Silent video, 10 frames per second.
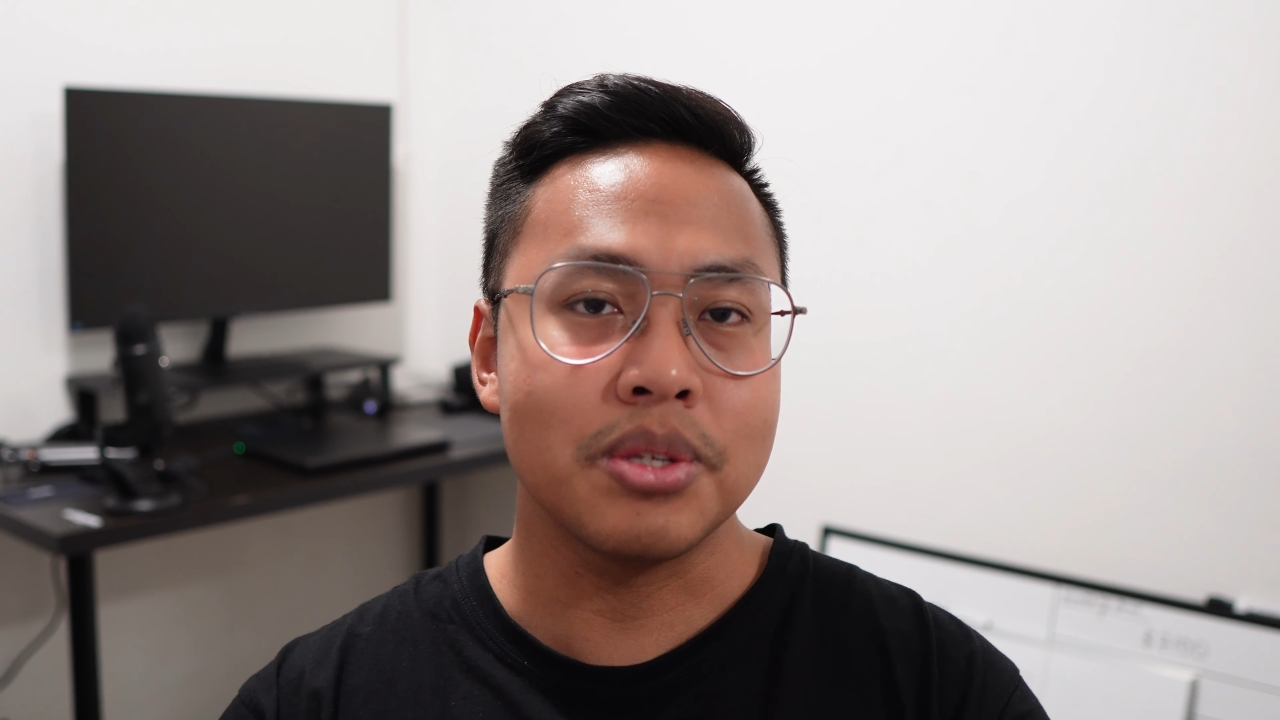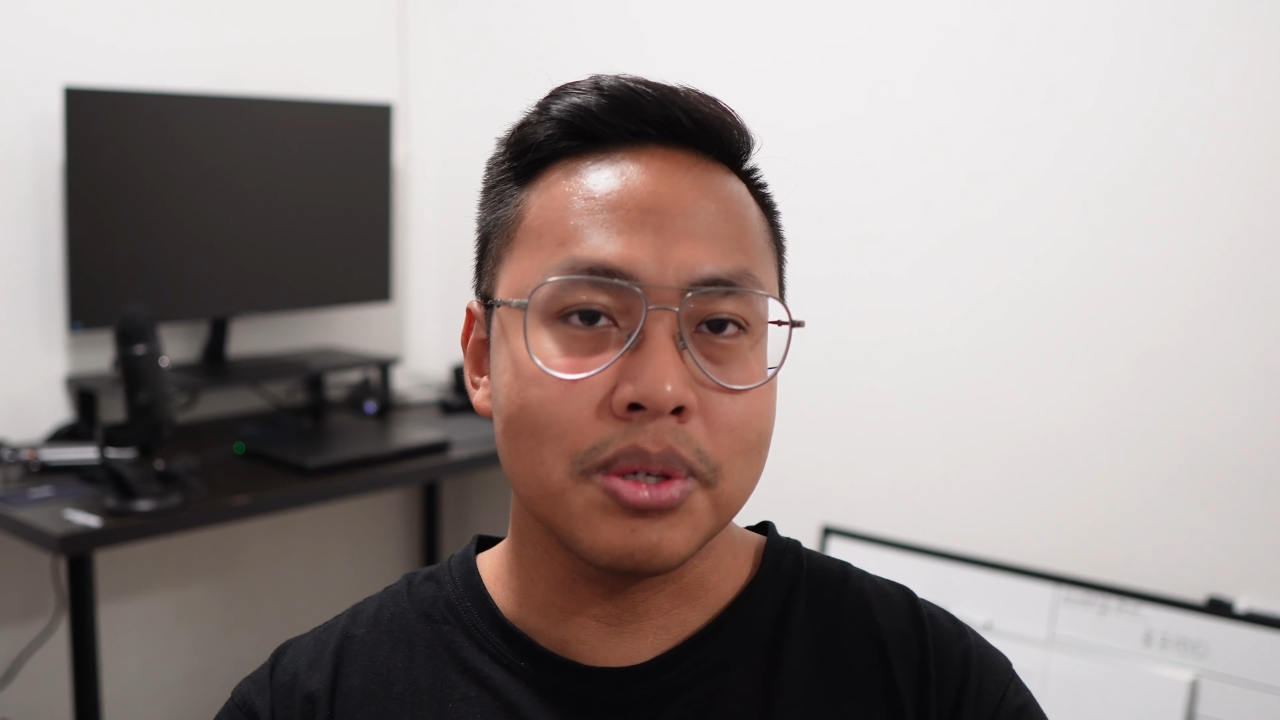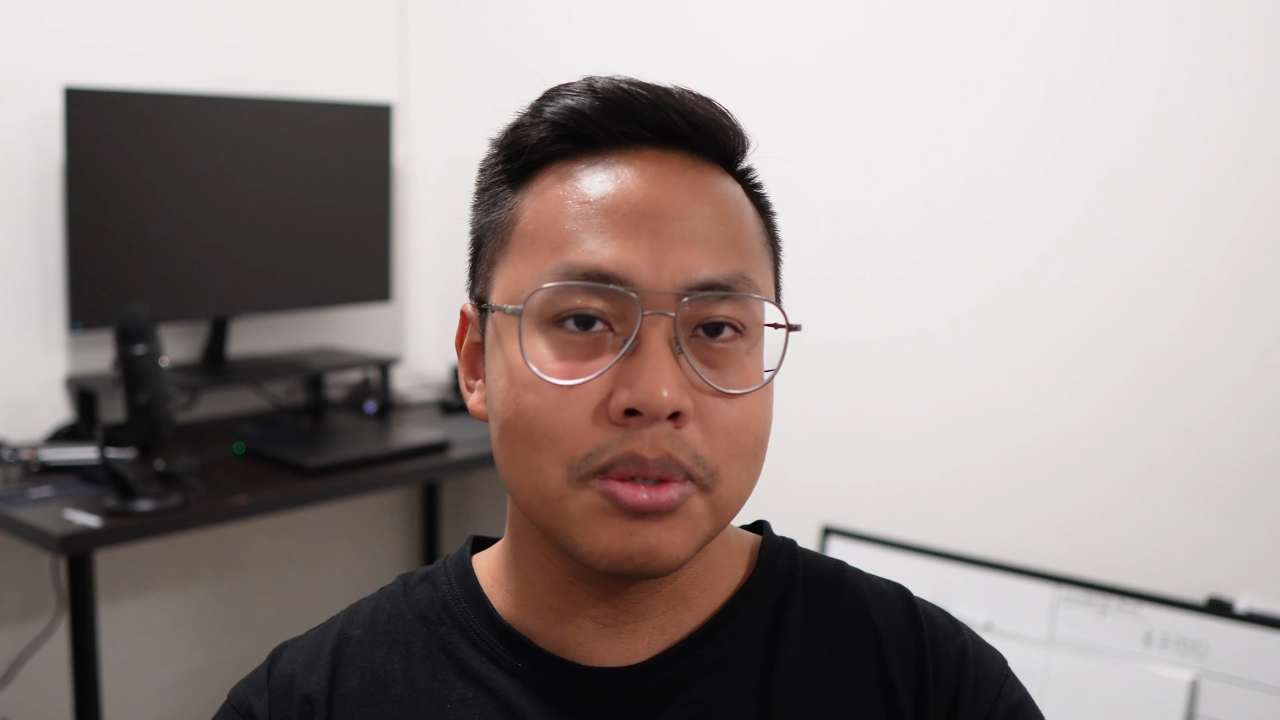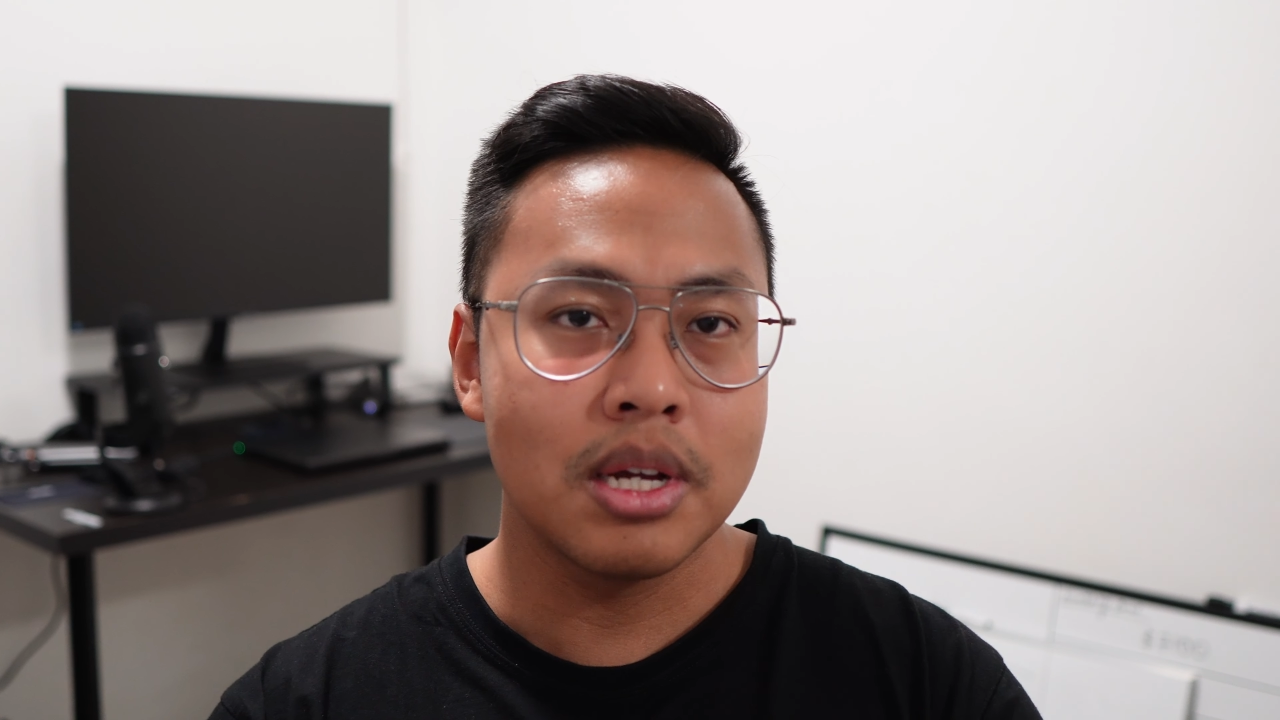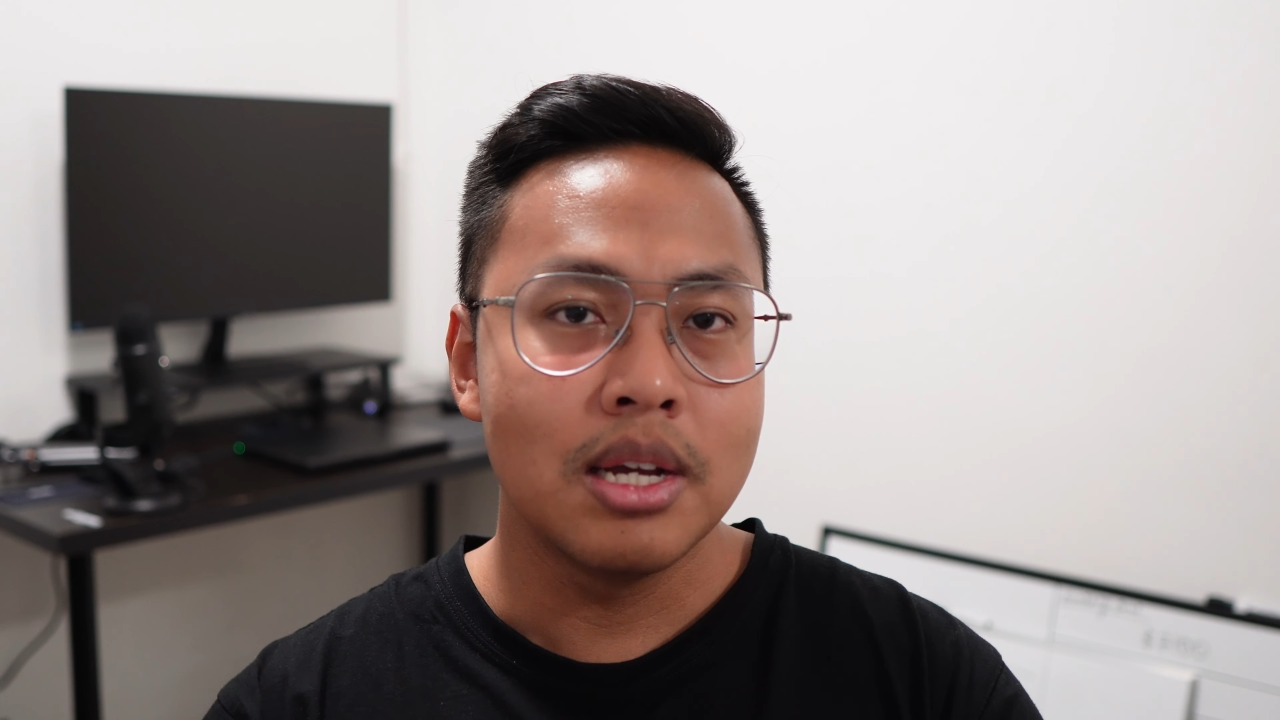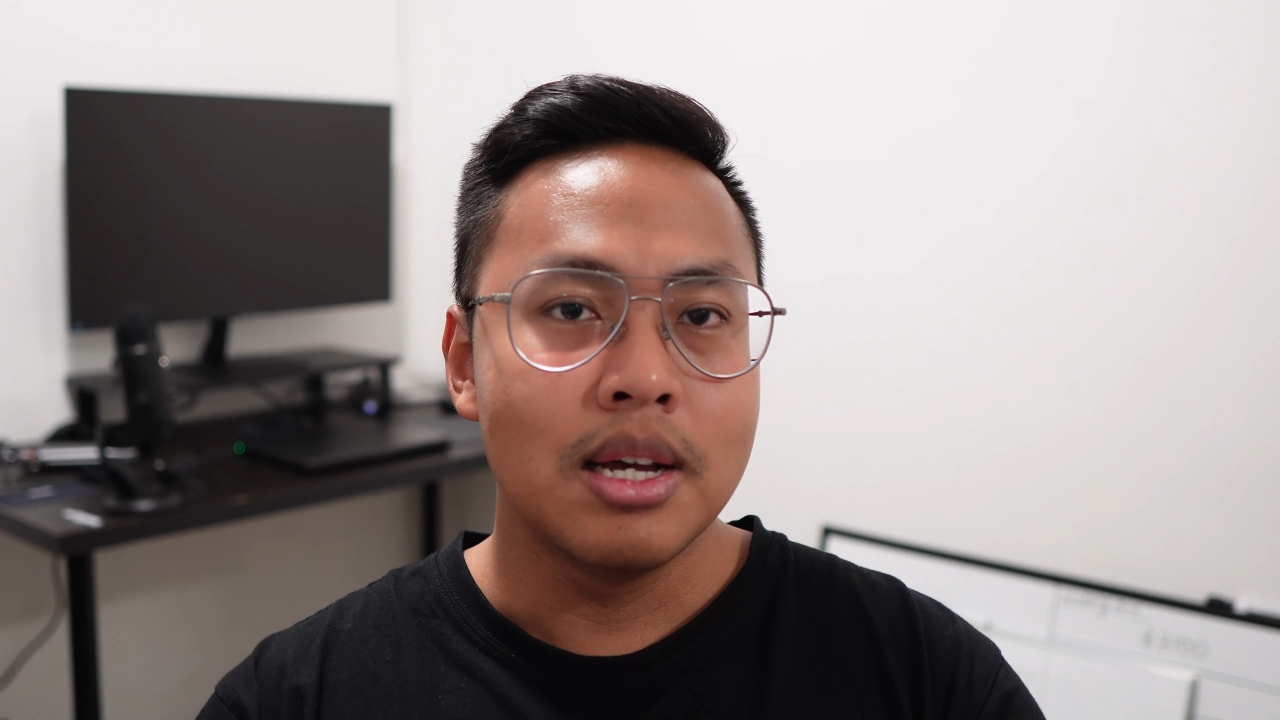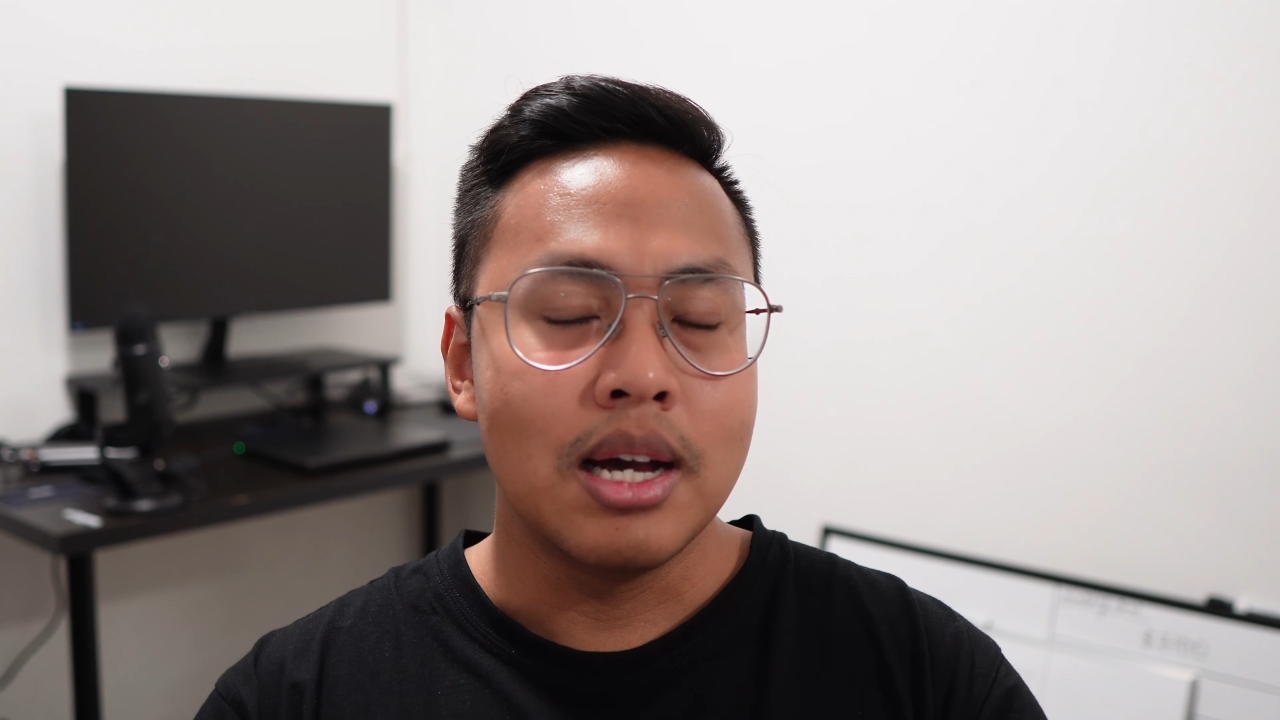to.